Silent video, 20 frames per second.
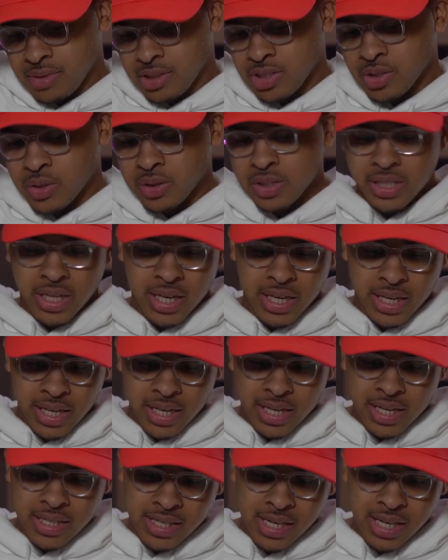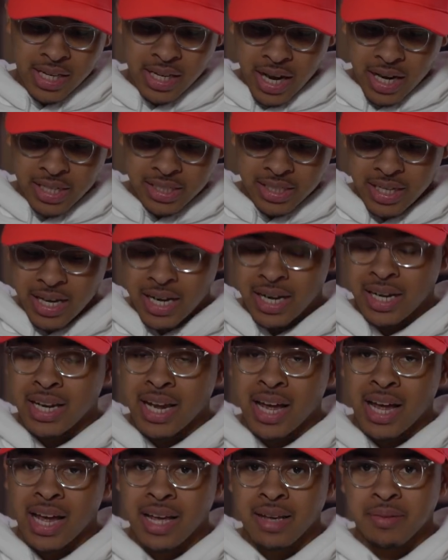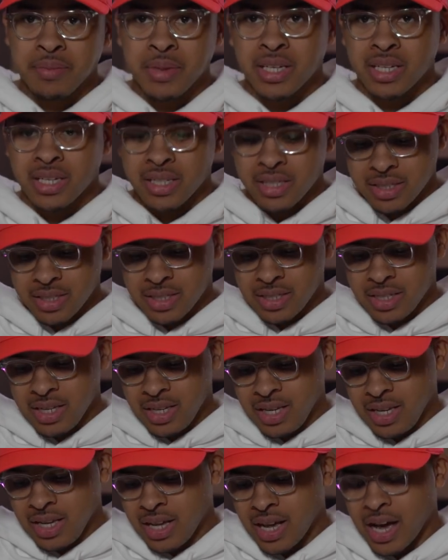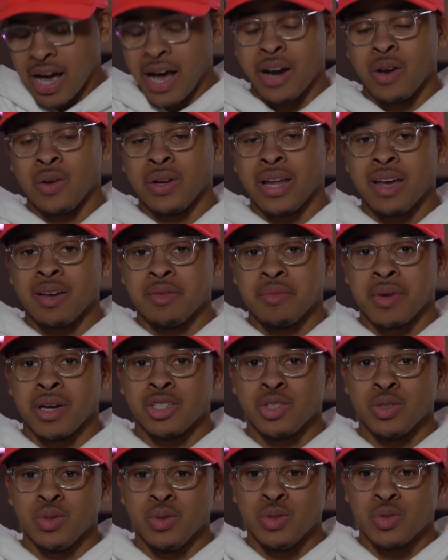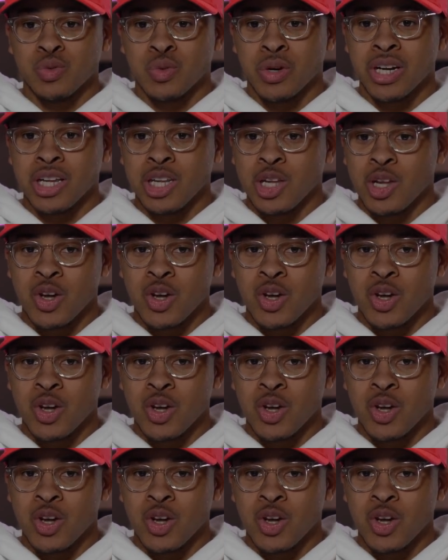So instead of getting a 10, I actually got a 9 because I don't like my shoes running